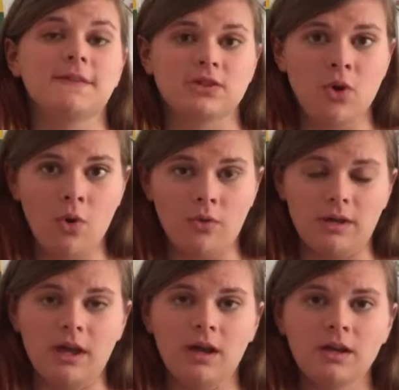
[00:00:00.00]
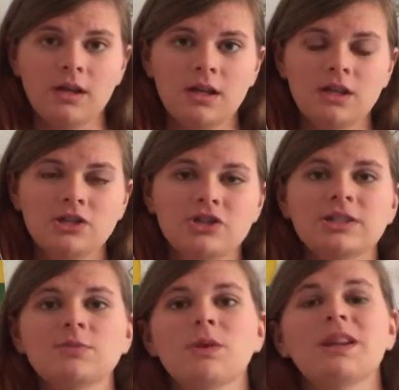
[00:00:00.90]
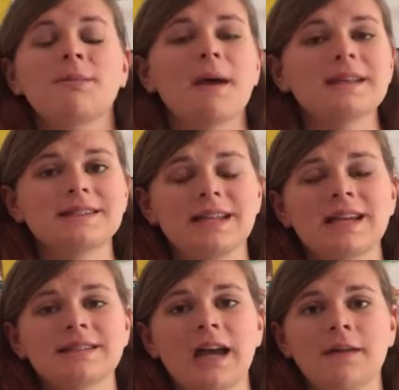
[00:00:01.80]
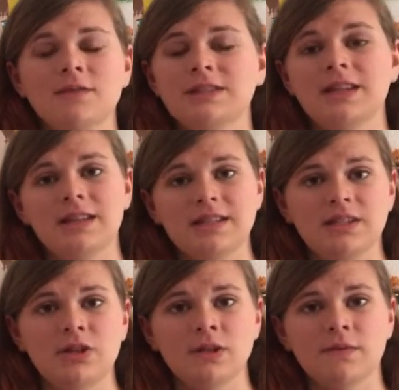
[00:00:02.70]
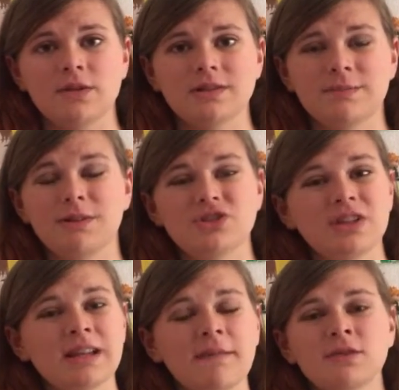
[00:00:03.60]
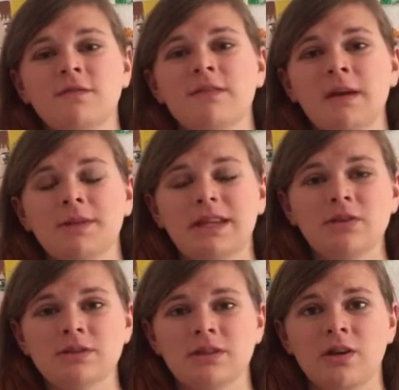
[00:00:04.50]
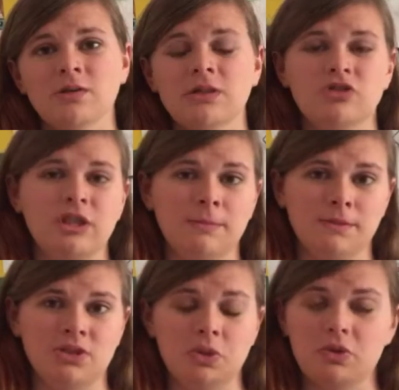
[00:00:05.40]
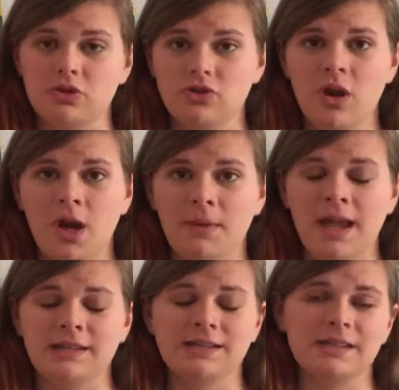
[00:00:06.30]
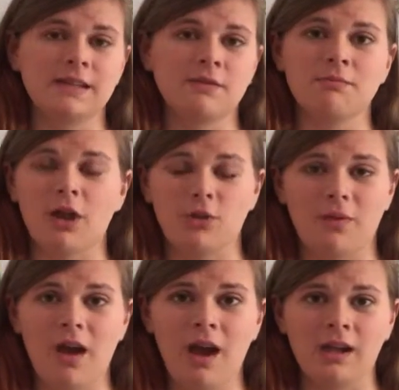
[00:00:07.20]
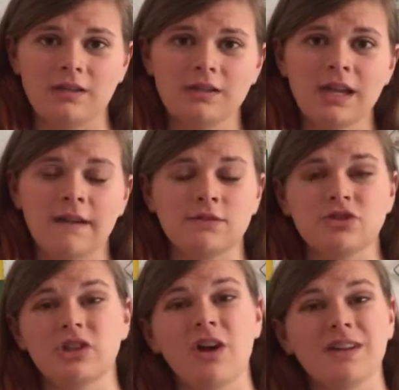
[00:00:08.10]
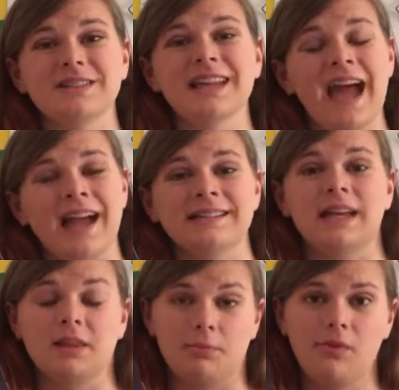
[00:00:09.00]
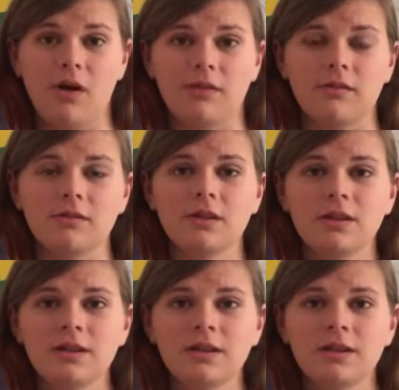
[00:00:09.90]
Victoria. She's one of the best sand divers in this universe, but she left her family years ago so she can pursue her job and to leave her mother behind after she got attacked at the brothel.